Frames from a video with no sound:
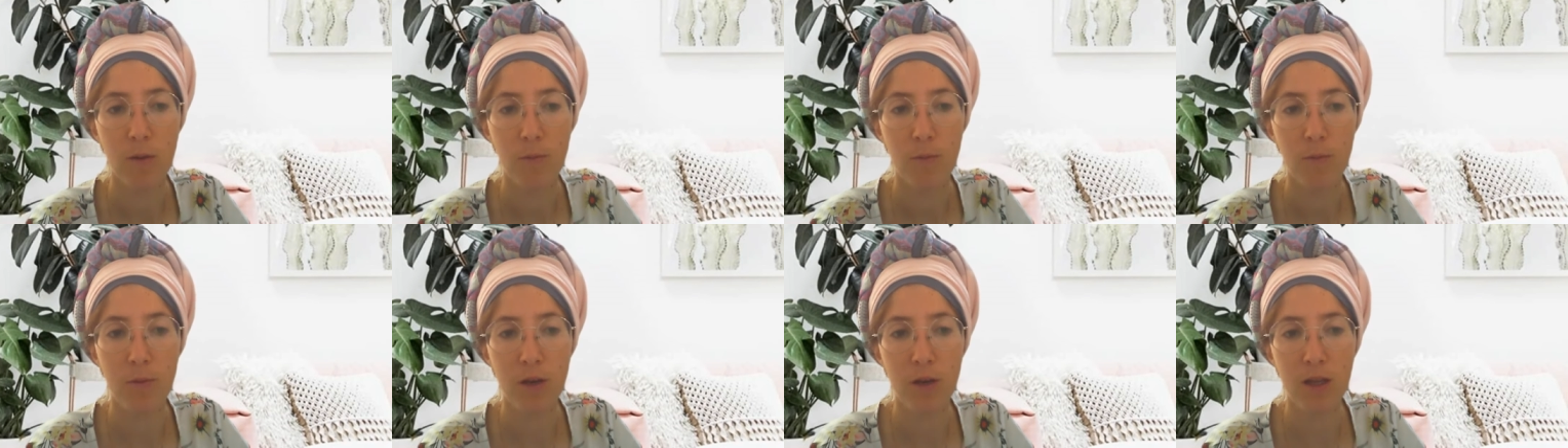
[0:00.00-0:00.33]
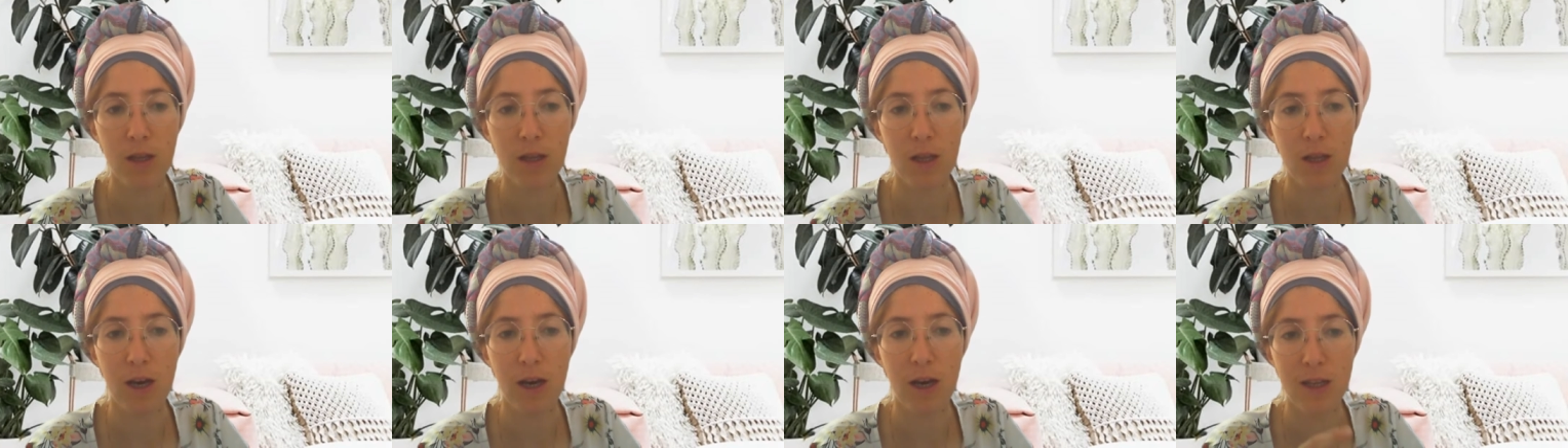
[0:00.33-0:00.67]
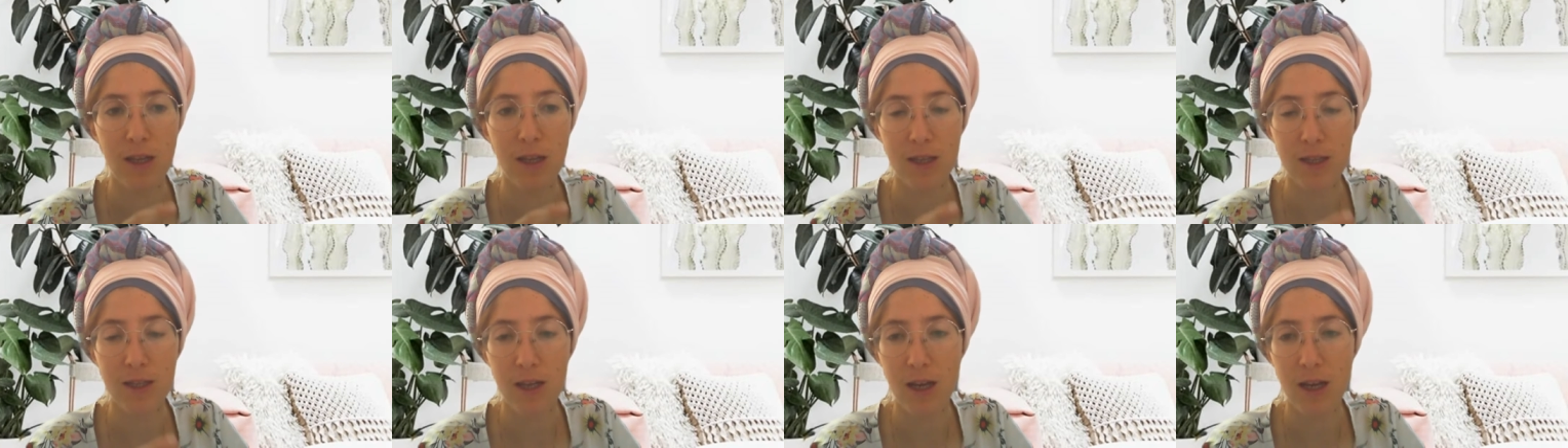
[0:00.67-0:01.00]
being an
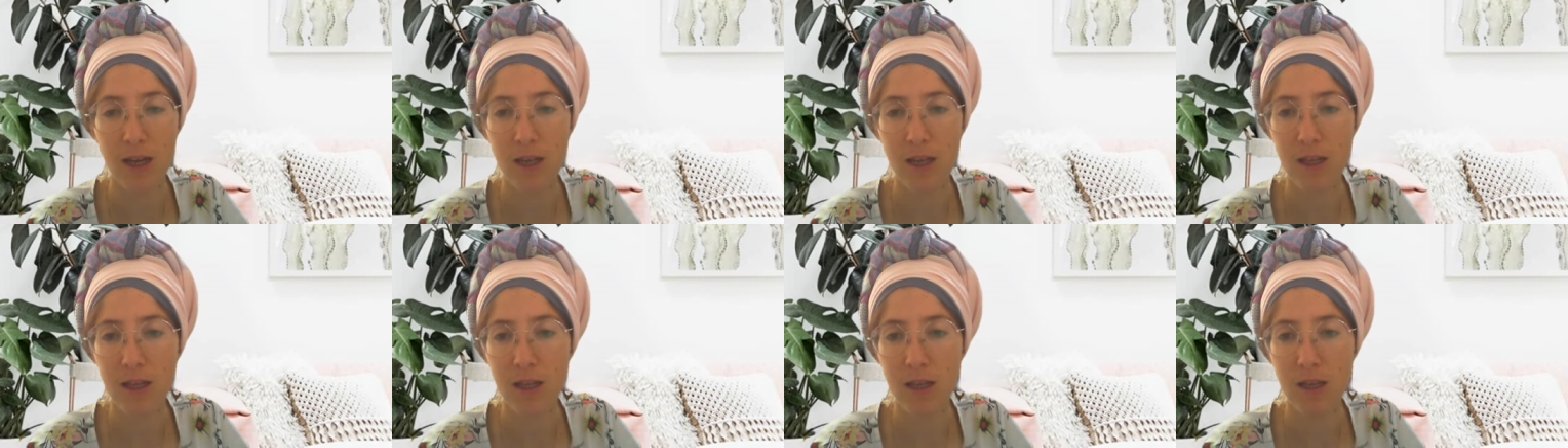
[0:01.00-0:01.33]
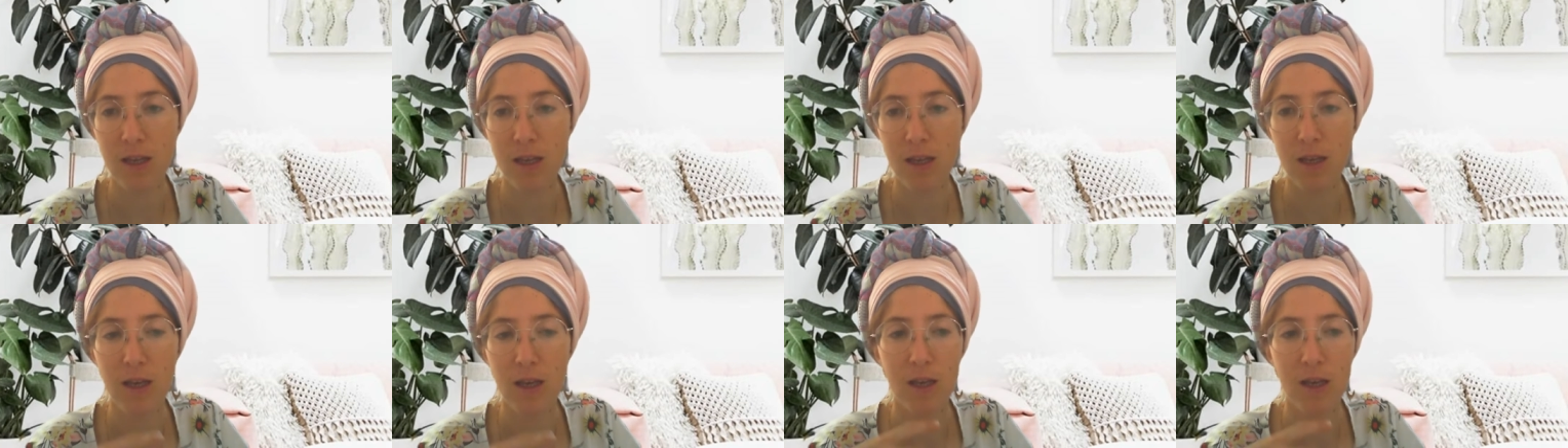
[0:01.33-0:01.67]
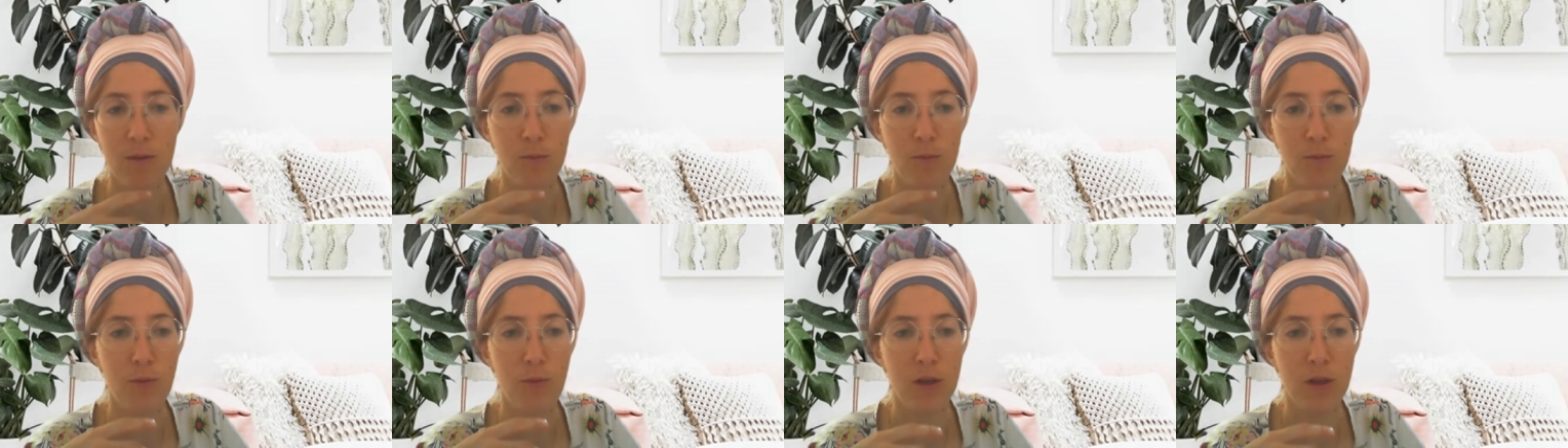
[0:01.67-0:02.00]
anxiety
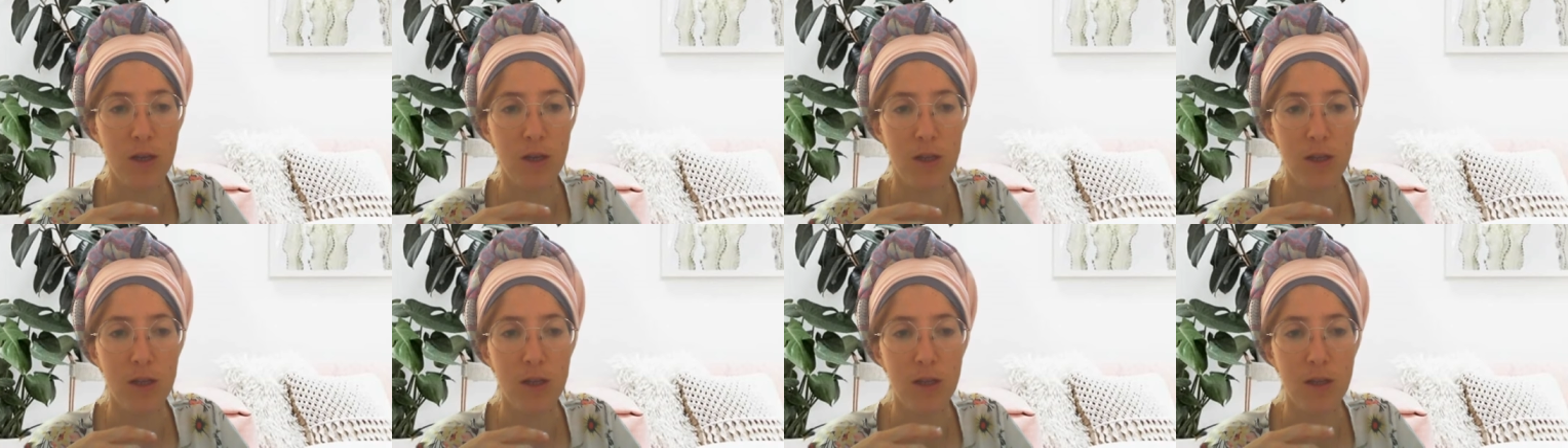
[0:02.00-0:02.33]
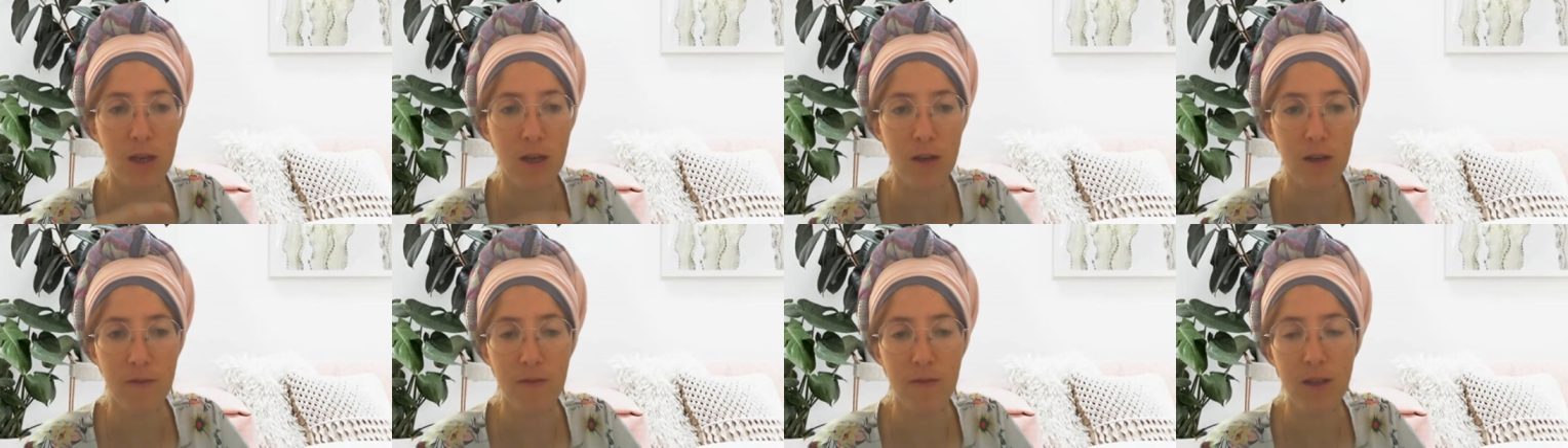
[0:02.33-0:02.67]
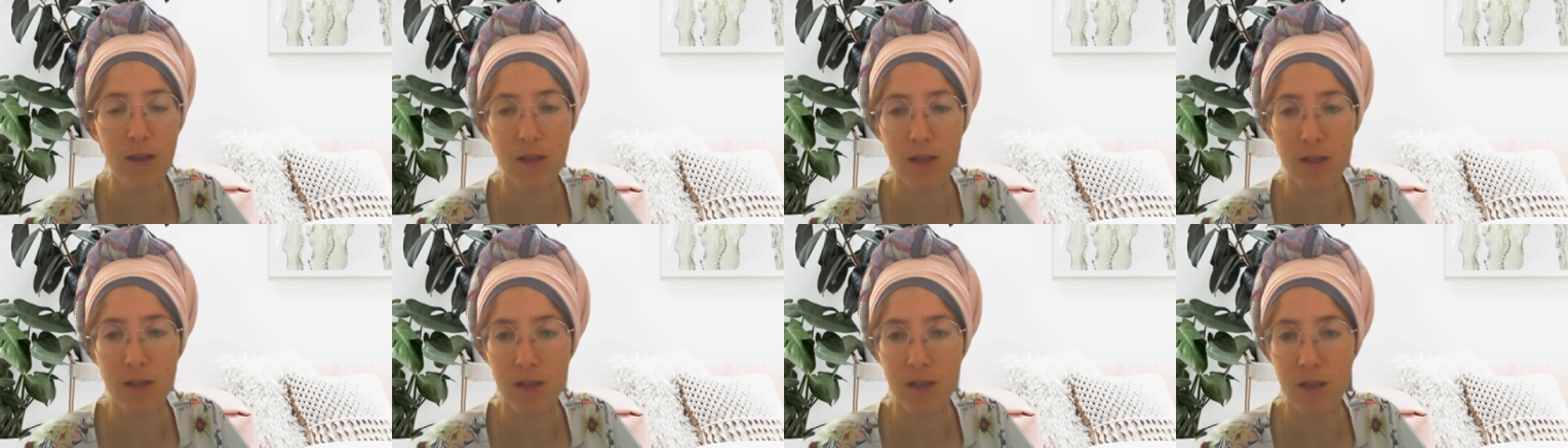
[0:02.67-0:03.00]
and being
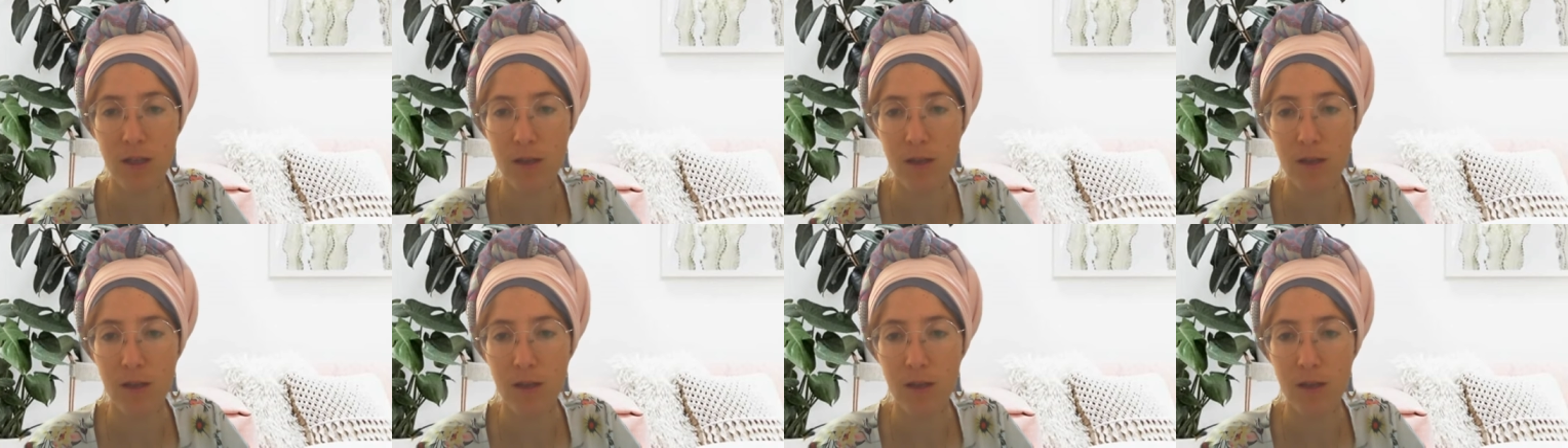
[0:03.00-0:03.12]
nervous, it